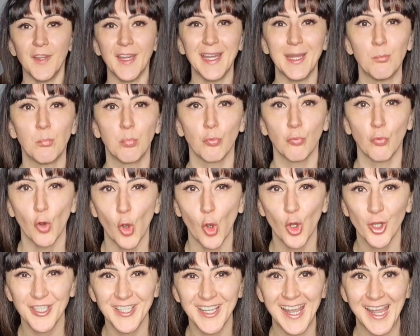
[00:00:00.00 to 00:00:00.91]
a
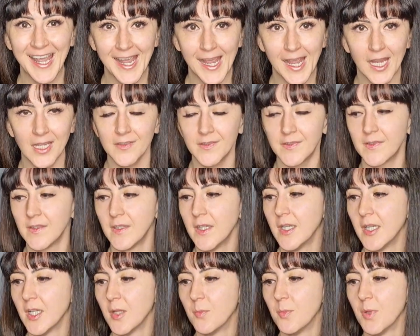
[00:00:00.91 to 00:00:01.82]
broad axe,
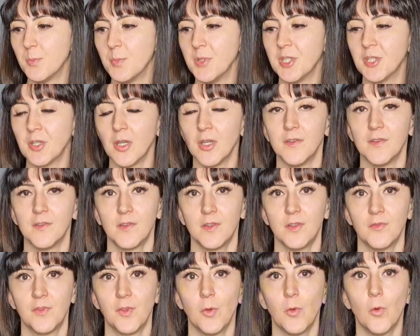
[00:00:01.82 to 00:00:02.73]
but because
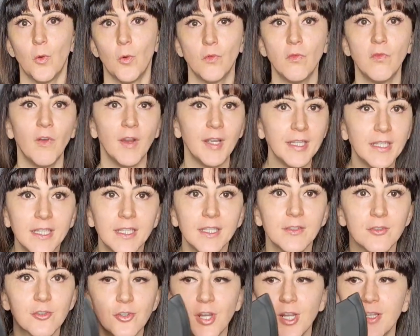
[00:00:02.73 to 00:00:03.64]
of the whole
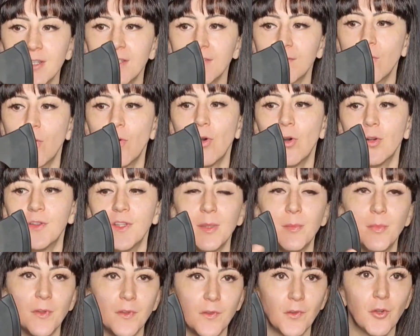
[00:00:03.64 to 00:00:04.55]
Viking trend, it's called
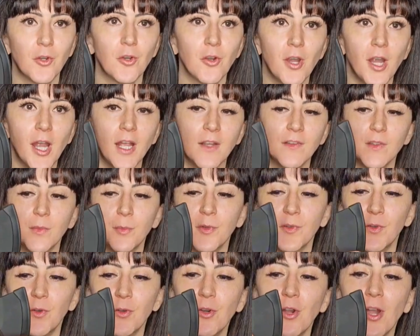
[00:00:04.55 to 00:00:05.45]
a berserker axe. A
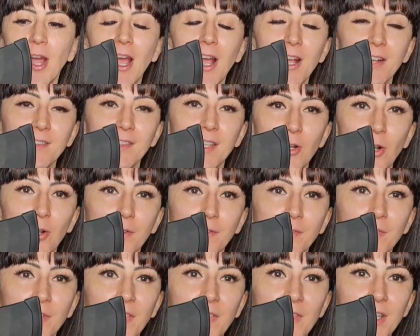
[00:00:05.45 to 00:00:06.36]
berserker axe, I
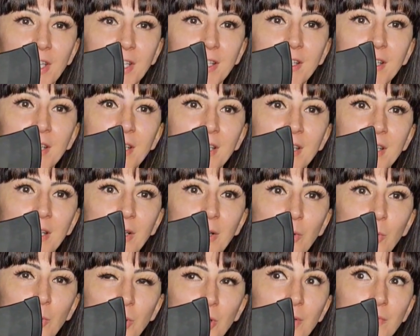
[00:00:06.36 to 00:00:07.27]
honestly think,
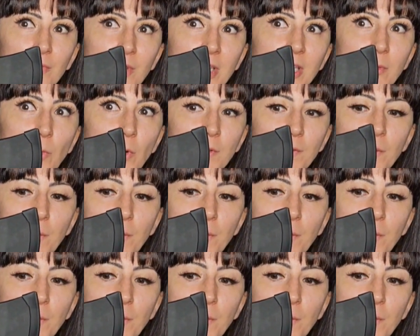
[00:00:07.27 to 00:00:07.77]
or like ones